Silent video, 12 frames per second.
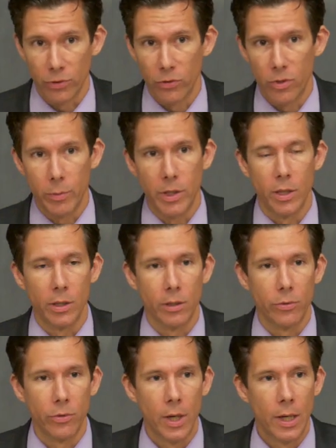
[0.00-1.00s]
since the beginning
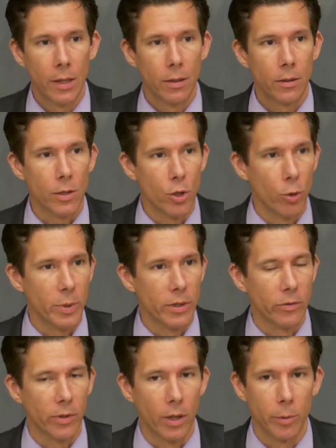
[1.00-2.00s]
of European
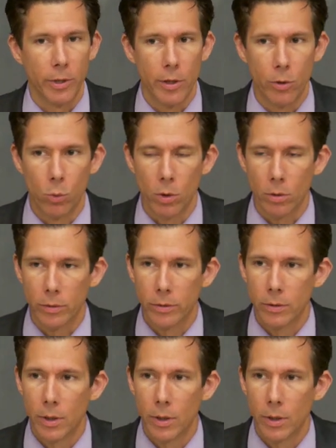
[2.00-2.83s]
settlement in the New World.